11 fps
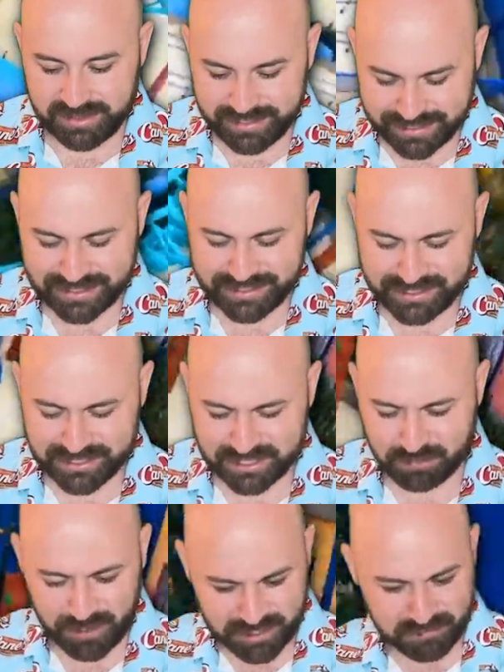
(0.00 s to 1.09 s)
This is
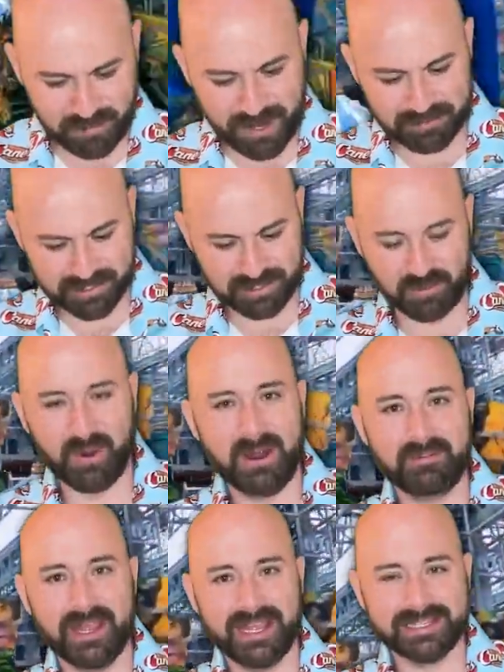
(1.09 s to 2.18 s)
a SpongeBob
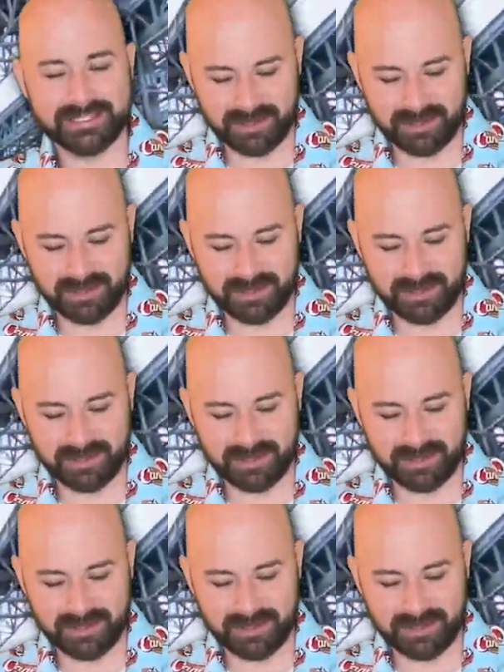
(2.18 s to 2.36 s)
SquarePants